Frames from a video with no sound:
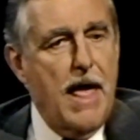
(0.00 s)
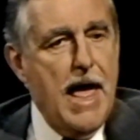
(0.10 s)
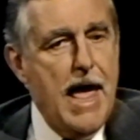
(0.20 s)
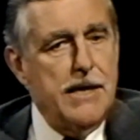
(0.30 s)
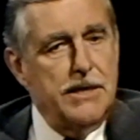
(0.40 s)

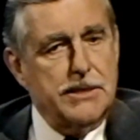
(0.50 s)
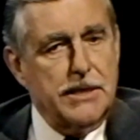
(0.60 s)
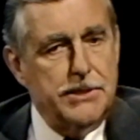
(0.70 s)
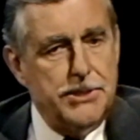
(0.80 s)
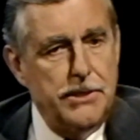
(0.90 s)
and it's
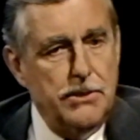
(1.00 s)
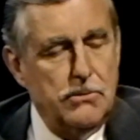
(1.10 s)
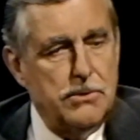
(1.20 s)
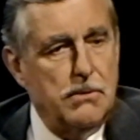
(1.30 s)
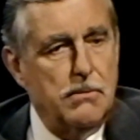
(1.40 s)

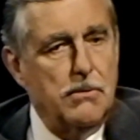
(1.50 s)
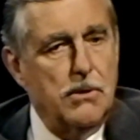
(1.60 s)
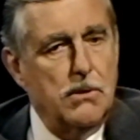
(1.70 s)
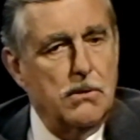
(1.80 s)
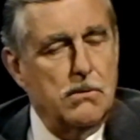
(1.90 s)
continued
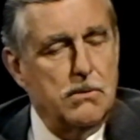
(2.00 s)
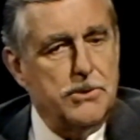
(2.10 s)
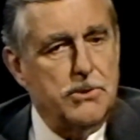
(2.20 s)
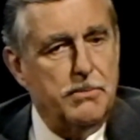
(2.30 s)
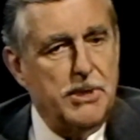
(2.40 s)
uh,
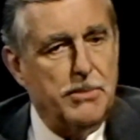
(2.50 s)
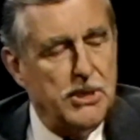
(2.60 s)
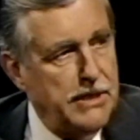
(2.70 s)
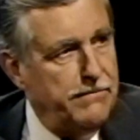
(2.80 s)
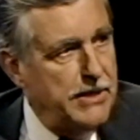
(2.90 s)
to be
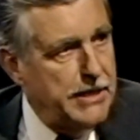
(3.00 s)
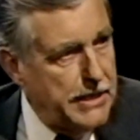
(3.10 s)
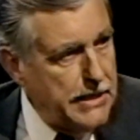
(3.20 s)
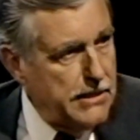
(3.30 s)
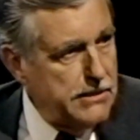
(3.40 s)
believed that
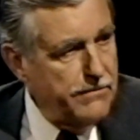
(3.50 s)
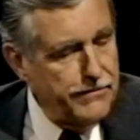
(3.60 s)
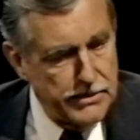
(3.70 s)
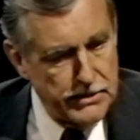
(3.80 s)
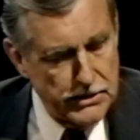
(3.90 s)
it is,
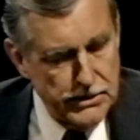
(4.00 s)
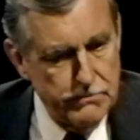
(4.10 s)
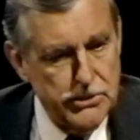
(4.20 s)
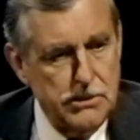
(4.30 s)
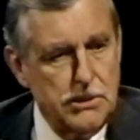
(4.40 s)
if this
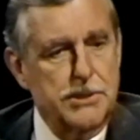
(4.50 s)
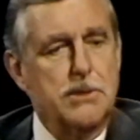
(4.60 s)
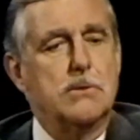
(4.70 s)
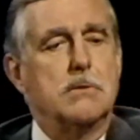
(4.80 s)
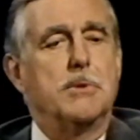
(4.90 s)
assumption is
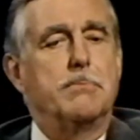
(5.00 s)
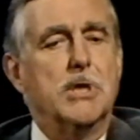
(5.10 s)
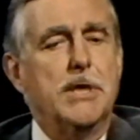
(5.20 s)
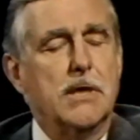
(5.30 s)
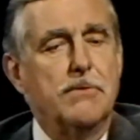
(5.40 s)
continued to be
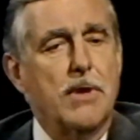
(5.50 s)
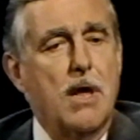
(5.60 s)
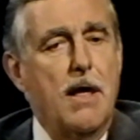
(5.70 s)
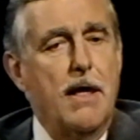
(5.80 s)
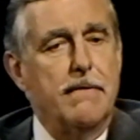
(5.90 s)
believed,
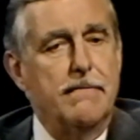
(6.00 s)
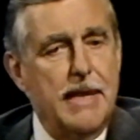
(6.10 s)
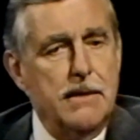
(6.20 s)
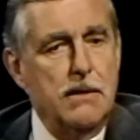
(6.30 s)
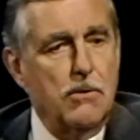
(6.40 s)

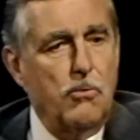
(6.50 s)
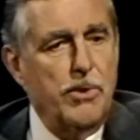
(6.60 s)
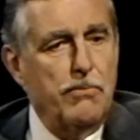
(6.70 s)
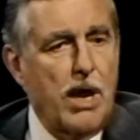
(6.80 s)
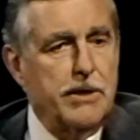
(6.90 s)
then
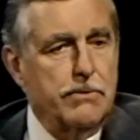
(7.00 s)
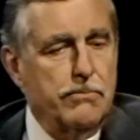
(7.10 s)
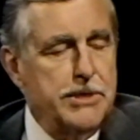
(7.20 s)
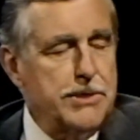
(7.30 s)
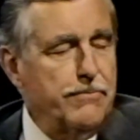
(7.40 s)
we right,
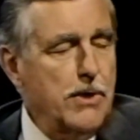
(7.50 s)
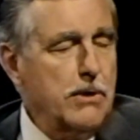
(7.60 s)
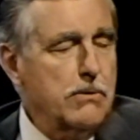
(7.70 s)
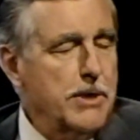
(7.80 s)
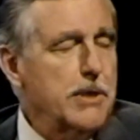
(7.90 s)
reach a very
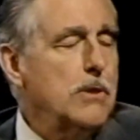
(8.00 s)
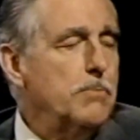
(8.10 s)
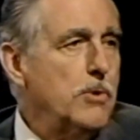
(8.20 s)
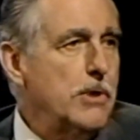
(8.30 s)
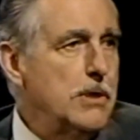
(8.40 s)
critical
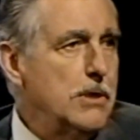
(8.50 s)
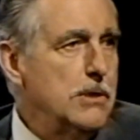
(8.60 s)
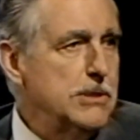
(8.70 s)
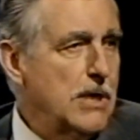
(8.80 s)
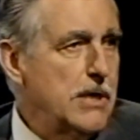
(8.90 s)
point in
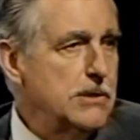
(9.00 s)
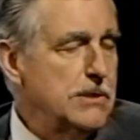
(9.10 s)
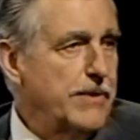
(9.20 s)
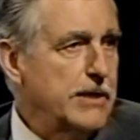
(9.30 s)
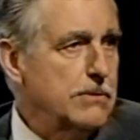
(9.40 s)
the science
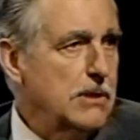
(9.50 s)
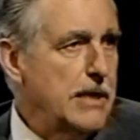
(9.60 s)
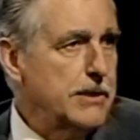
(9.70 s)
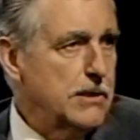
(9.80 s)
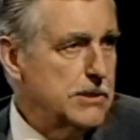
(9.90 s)
of
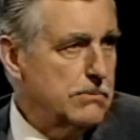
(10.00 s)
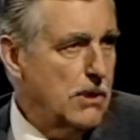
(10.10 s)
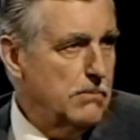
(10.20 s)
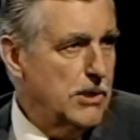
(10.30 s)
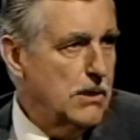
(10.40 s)
extragalactic
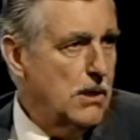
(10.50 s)
astronomy.